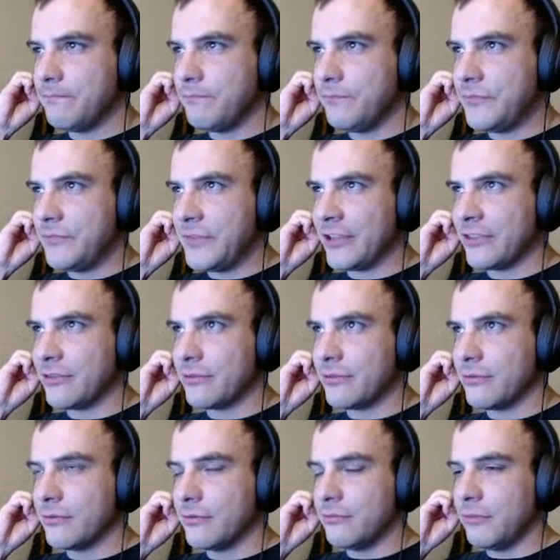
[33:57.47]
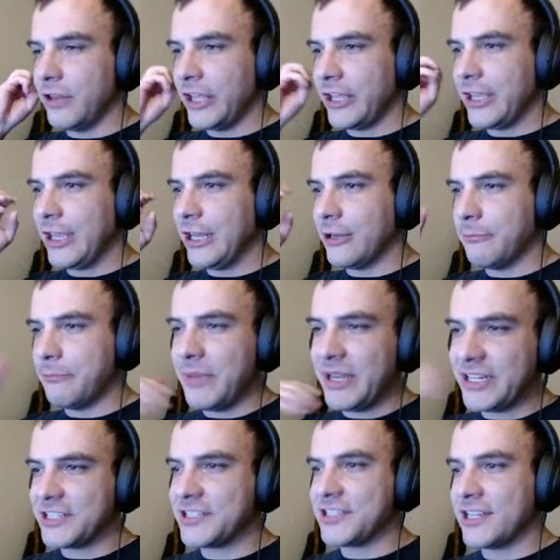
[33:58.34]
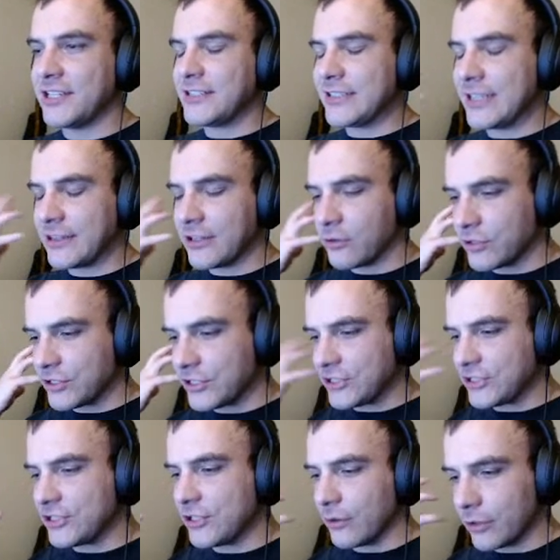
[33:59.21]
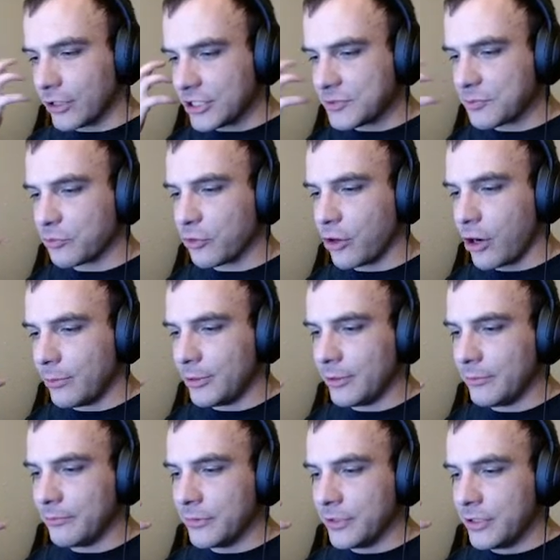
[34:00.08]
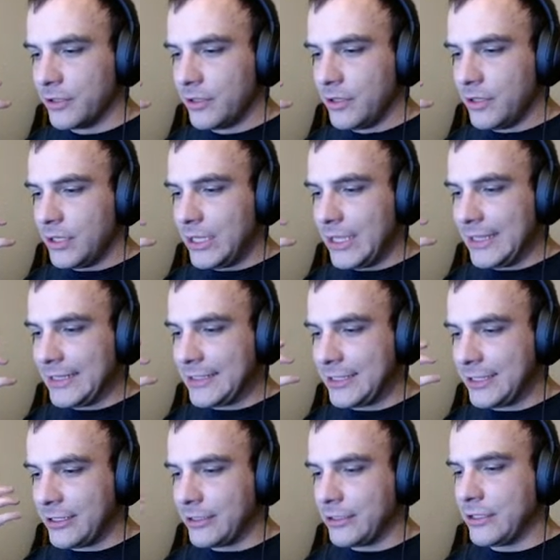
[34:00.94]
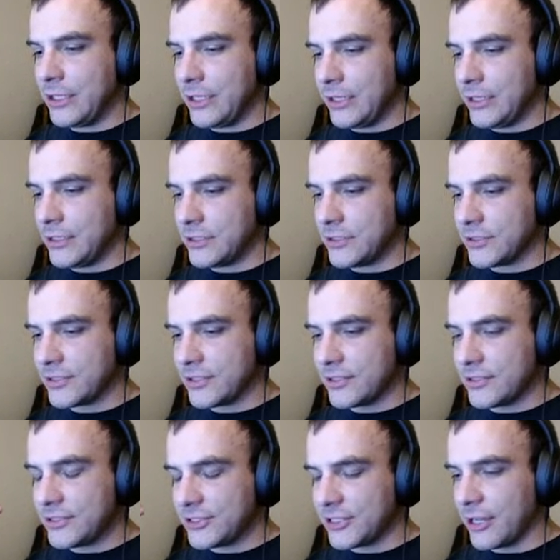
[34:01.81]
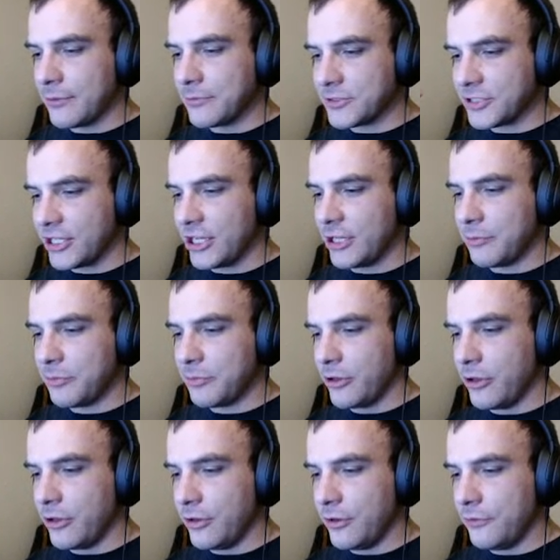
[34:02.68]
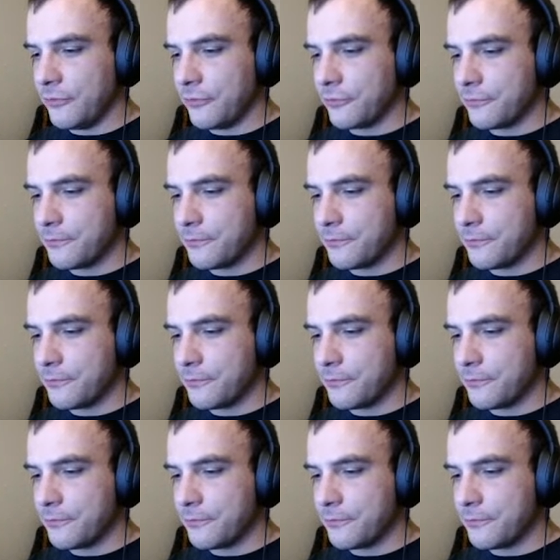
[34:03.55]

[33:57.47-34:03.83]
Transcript: that, like, in a meta sense, that there is a serious problem, and he needs some type of